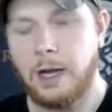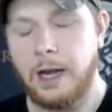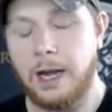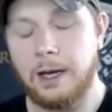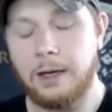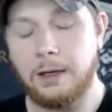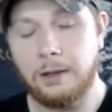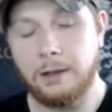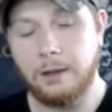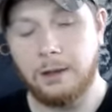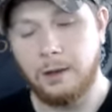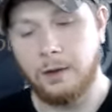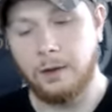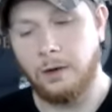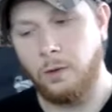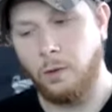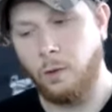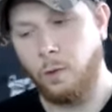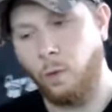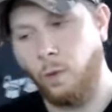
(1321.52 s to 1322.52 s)
And
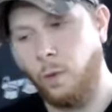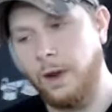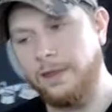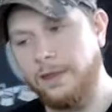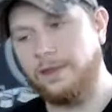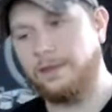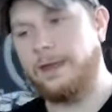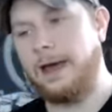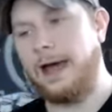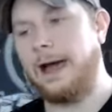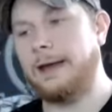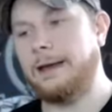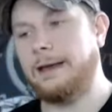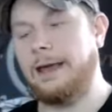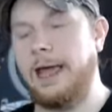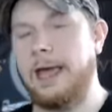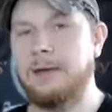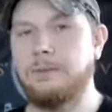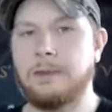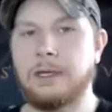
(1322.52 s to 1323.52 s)
with that
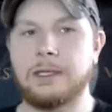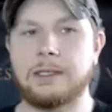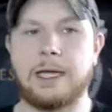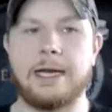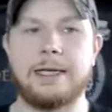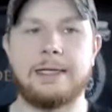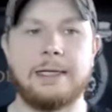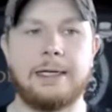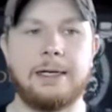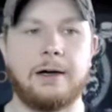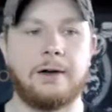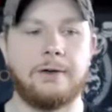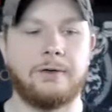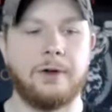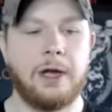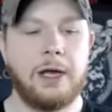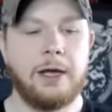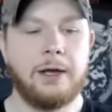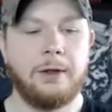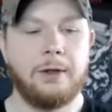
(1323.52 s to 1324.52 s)
came this idea of
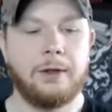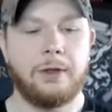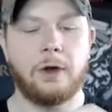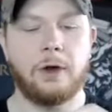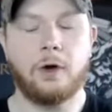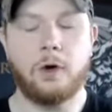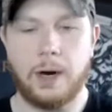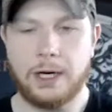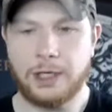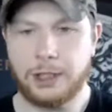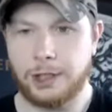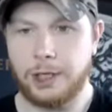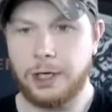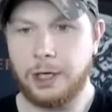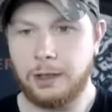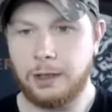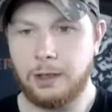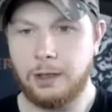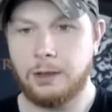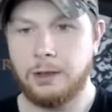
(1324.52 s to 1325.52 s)
the
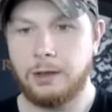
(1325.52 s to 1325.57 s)
question